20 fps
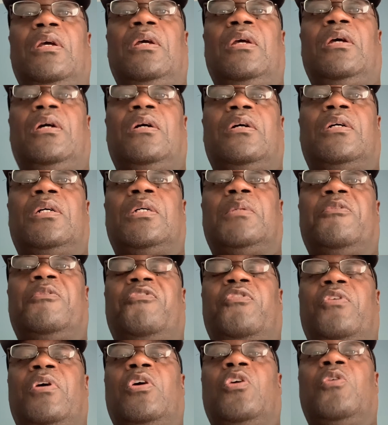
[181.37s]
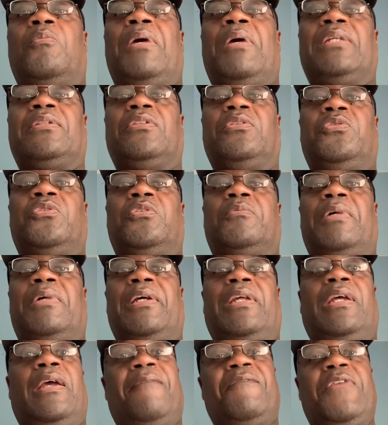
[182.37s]
before I go back to doing
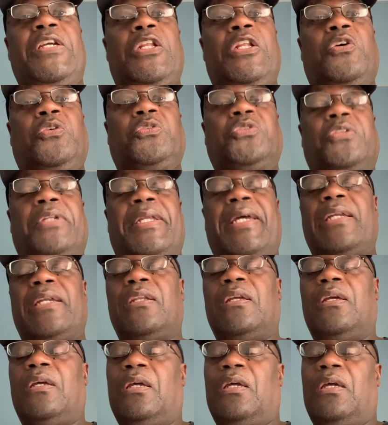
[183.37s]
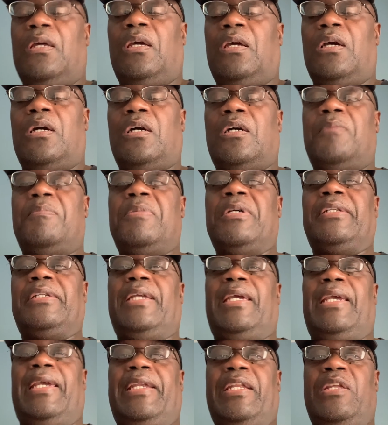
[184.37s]
my videos on that. But
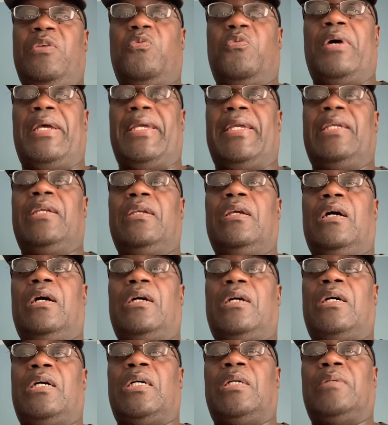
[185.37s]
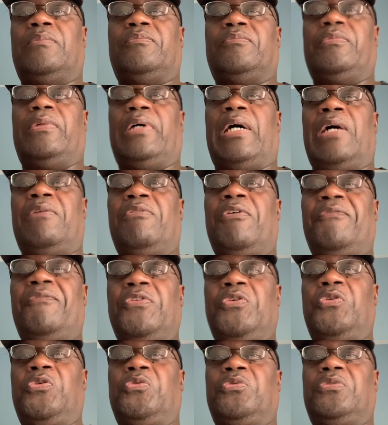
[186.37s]
anyway, I
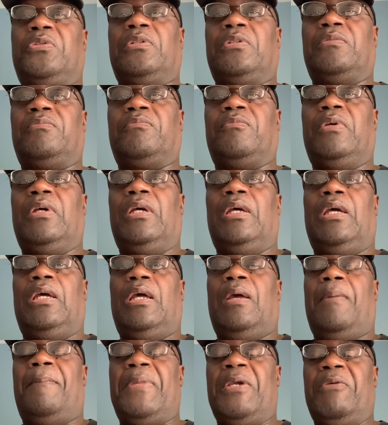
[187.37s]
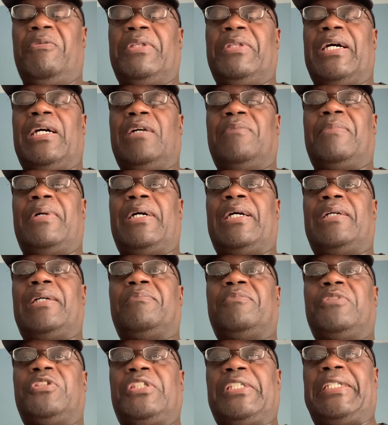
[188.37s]
refuse to be without my
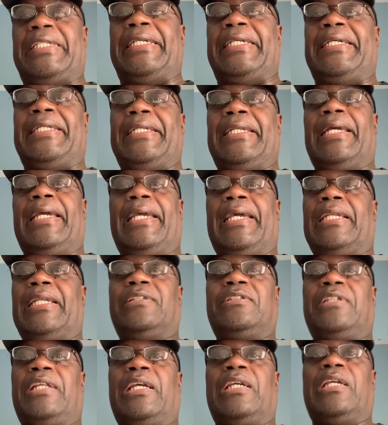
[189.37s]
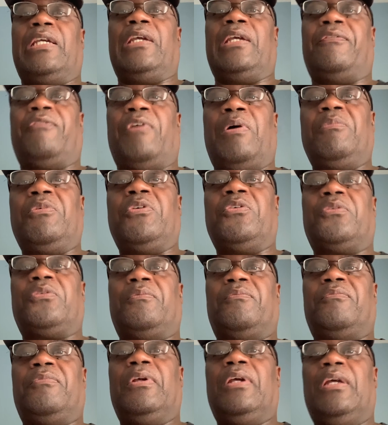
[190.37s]
machine. And it's like, if I'm
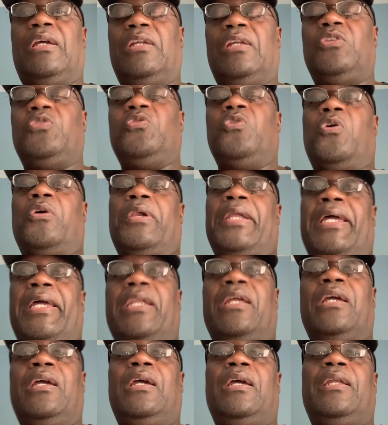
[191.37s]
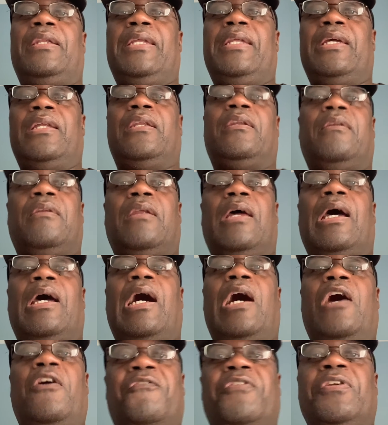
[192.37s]
going to do all that, then
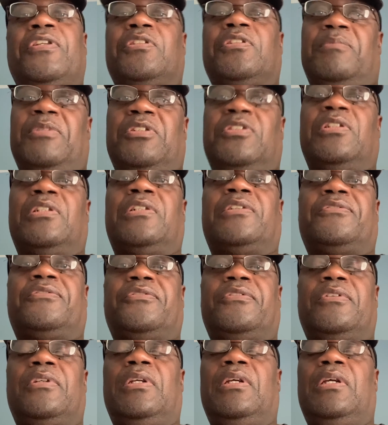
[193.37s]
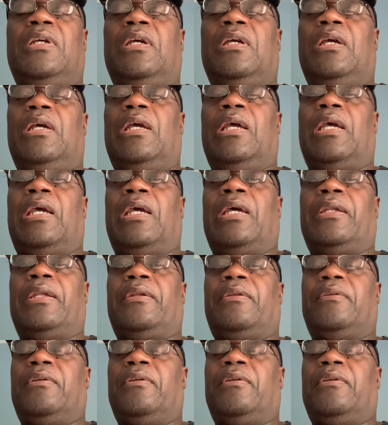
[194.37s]
I'll fix it myself. And,